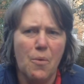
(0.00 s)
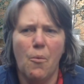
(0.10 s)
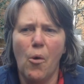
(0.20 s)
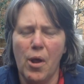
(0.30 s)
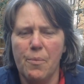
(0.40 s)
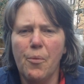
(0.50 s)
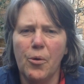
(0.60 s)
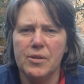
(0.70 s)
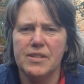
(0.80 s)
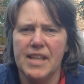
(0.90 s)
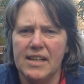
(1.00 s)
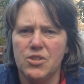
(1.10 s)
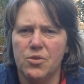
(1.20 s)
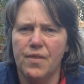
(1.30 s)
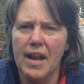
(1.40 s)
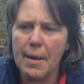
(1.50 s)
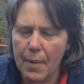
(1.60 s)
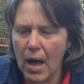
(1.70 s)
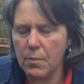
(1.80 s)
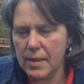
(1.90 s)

more important things to worry about.